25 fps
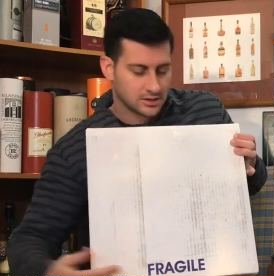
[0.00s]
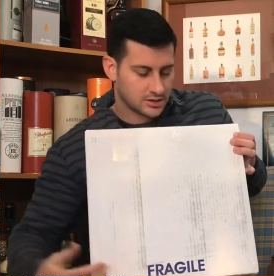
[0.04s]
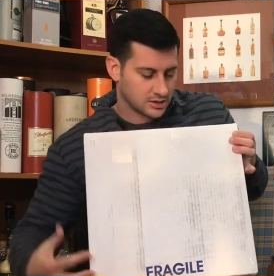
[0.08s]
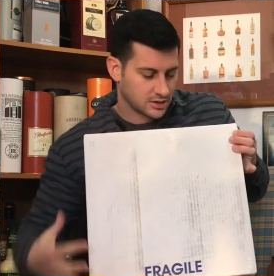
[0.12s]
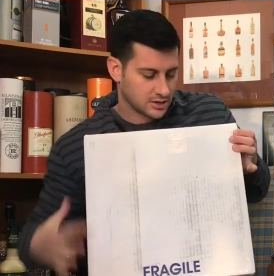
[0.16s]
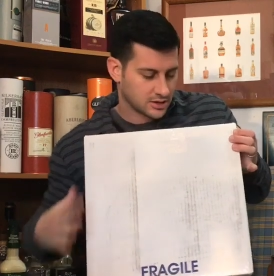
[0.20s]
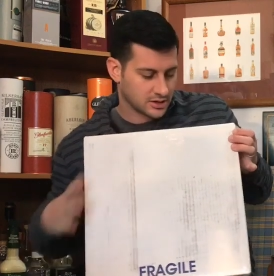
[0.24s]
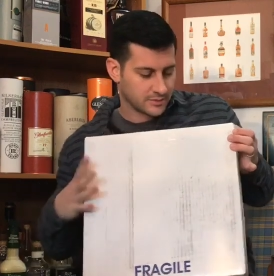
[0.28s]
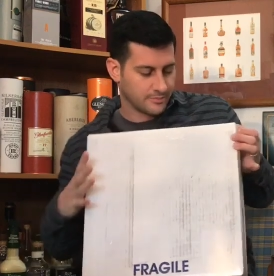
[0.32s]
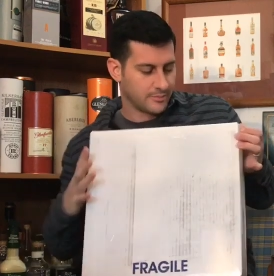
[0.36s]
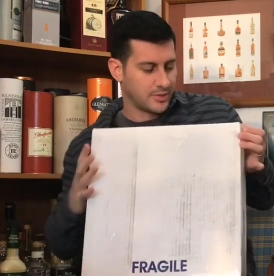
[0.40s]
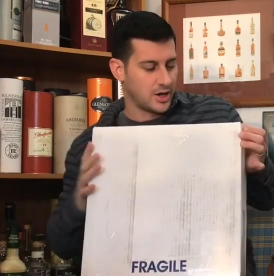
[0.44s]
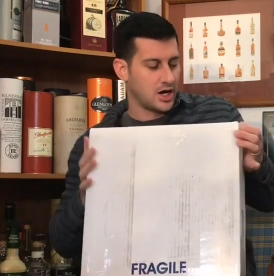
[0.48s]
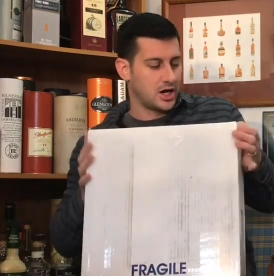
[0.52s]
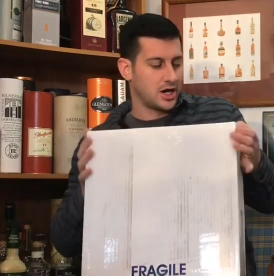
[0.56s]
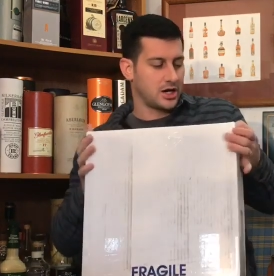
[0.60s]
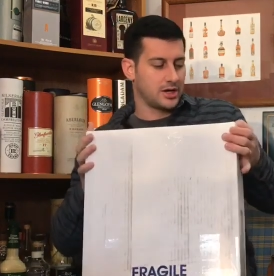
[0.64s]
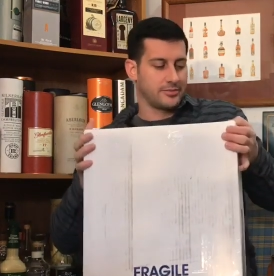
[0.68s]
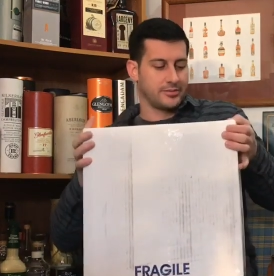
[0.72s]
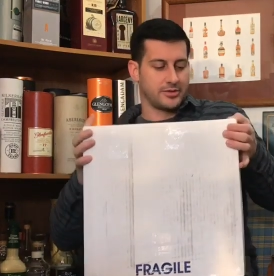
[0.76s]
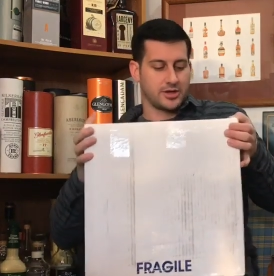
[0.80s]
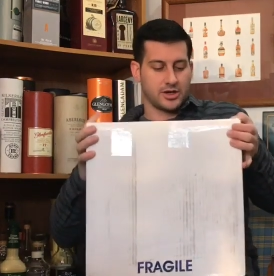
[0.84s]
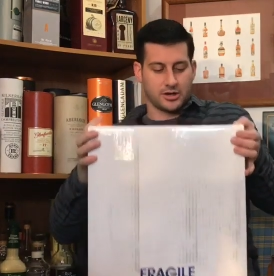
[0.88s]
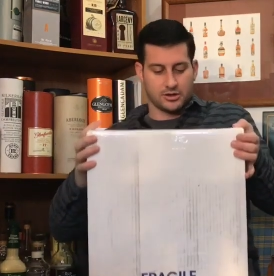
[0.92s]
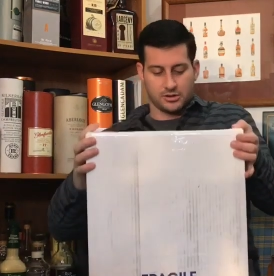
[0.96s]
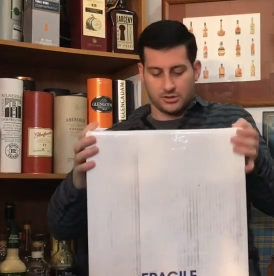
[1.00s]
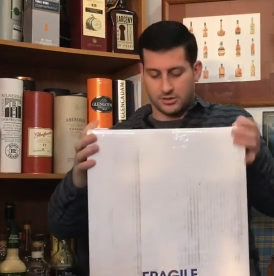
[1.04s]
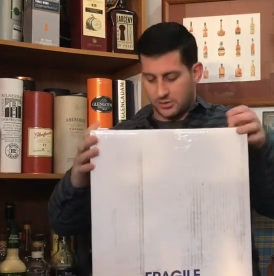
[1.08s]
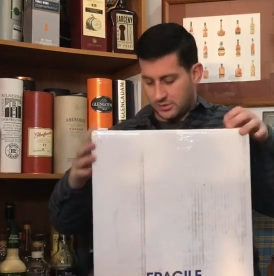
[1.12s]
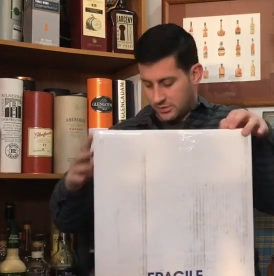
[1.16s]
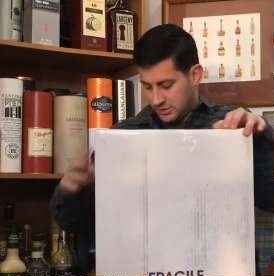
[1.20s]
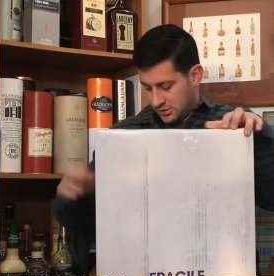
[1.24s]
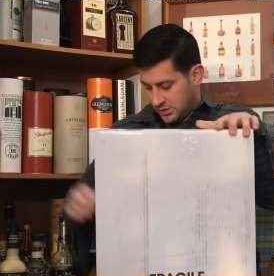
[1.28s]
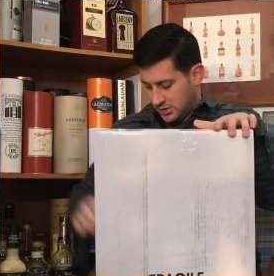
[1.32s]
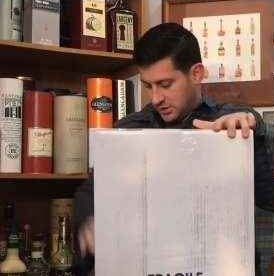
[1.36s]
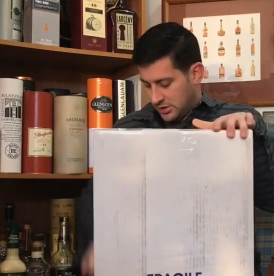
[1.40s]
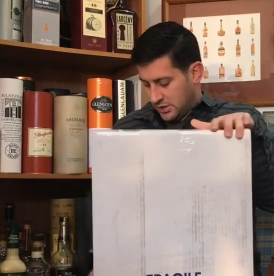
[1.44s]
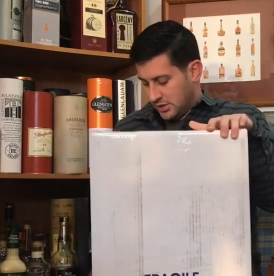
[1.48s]
on the bottom there.
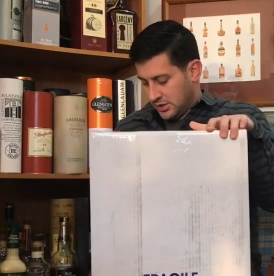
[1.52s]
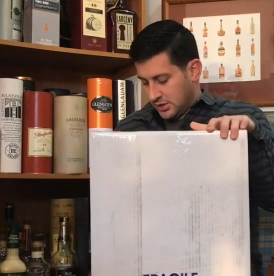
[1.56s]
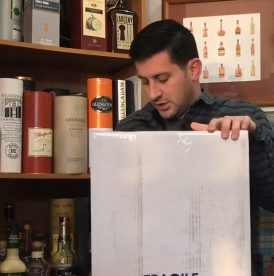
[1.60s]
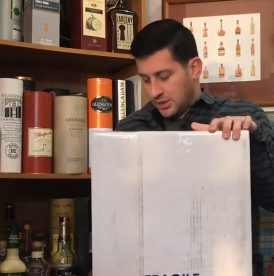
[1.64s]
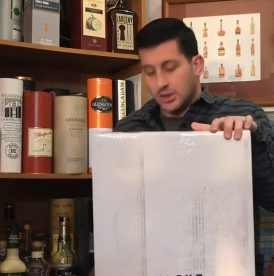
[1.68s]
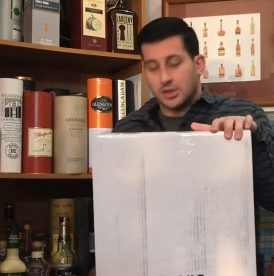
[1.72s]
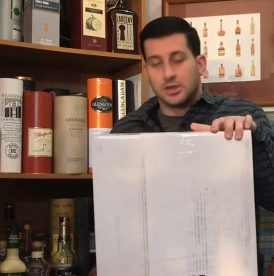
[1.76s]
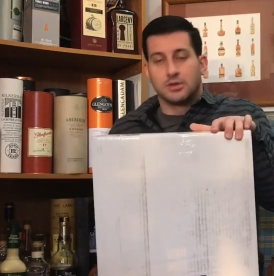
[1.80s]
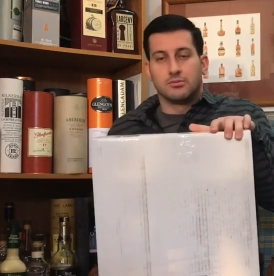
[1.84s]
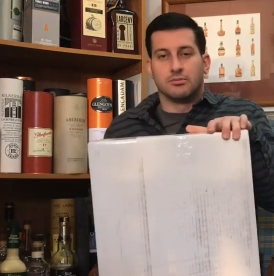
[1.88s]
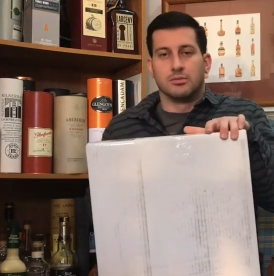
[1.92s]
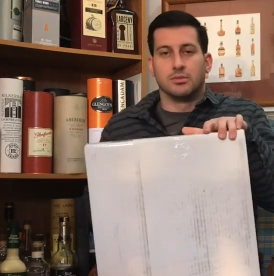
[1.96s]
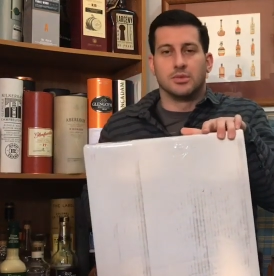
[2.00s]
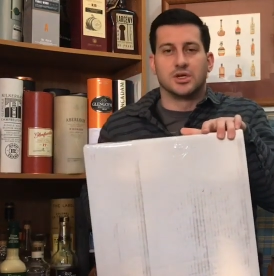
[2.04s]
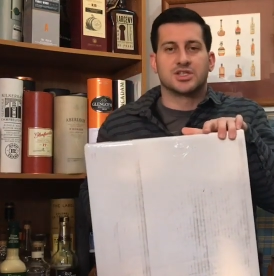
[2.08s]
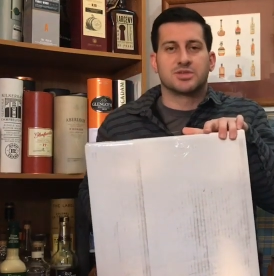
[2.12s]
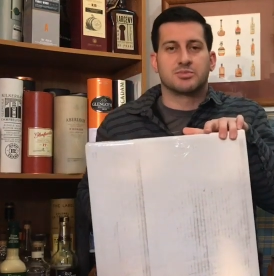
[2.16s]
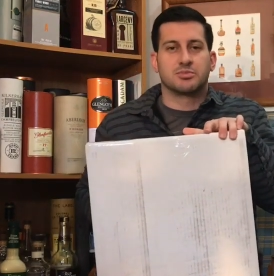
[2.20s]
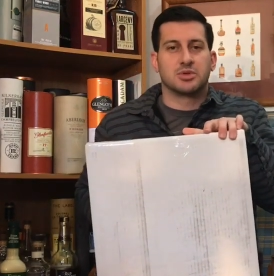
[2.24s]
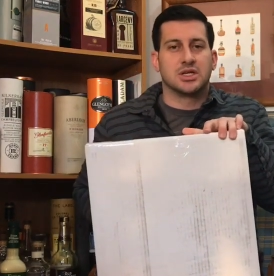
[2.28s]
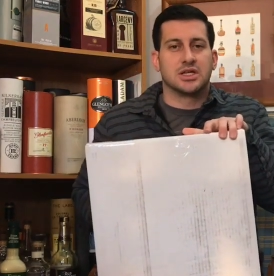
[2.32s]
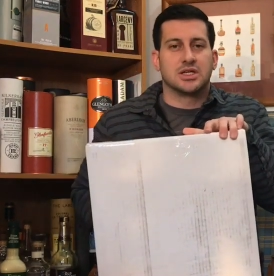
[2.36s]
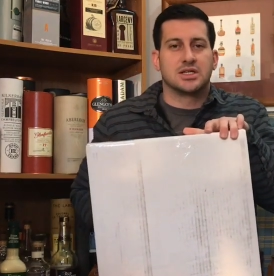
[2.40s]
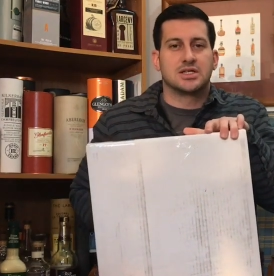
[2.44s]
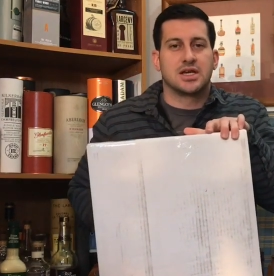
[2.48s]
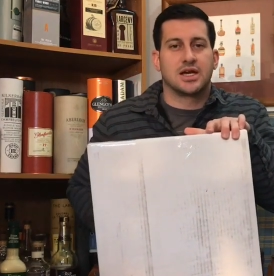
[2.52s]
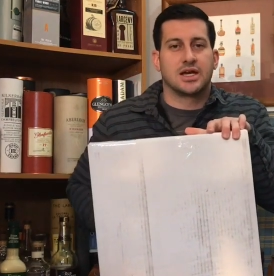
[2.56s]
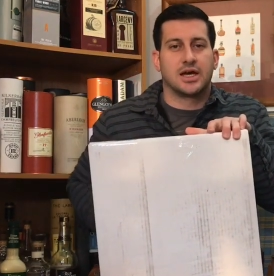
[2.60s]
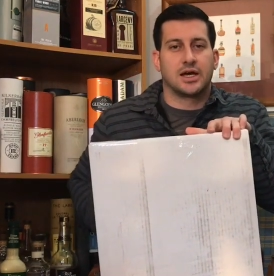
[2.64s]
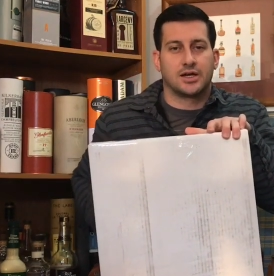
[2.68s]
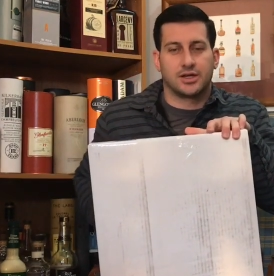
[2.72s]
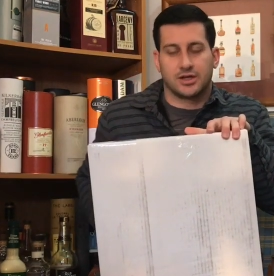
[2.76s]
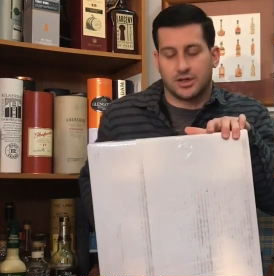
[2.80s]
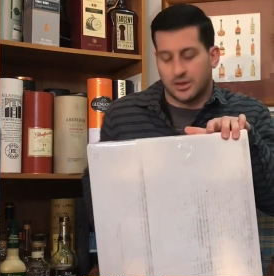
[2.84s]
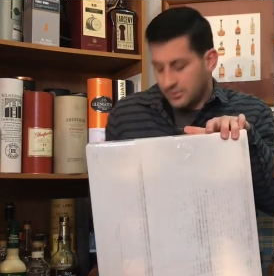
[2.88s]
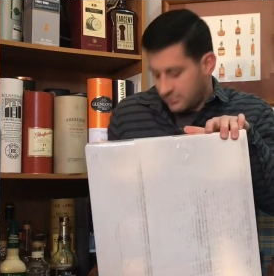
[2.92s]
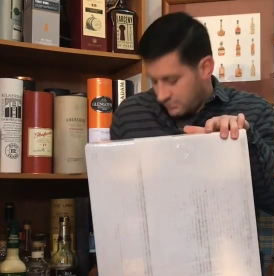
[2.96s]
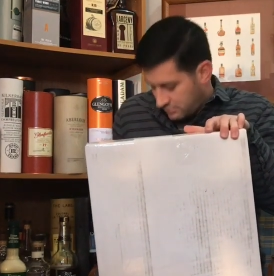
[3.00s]
Must be
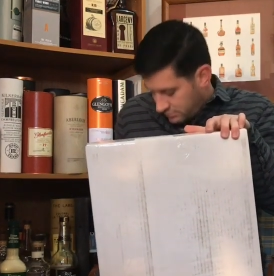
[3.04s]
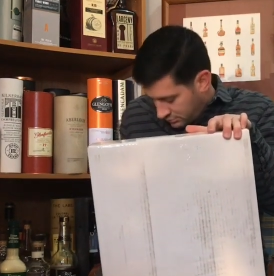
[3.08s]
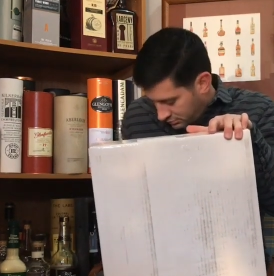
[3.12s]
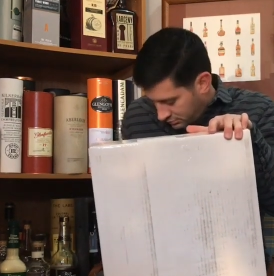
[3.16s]
Italian.